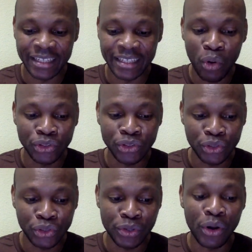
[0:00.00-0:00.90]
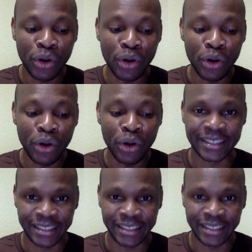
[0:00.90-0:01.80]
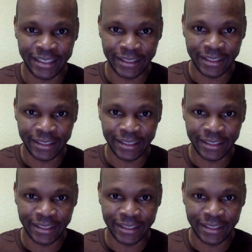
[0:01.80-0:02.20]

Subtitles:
cultural objects